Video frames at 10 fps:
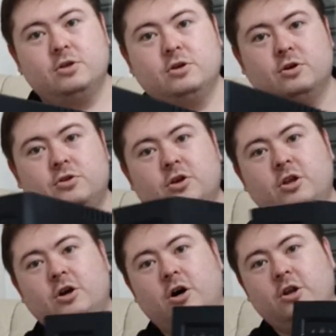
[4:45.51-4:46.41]
So
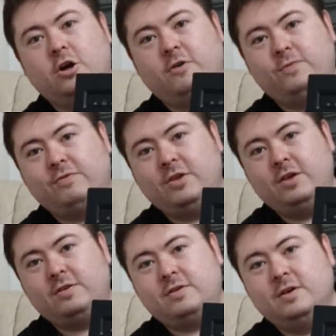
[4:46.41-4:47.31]
turn it on and off with
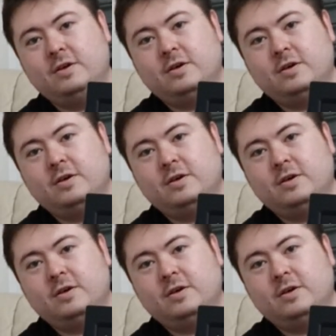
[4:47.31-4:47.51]
this,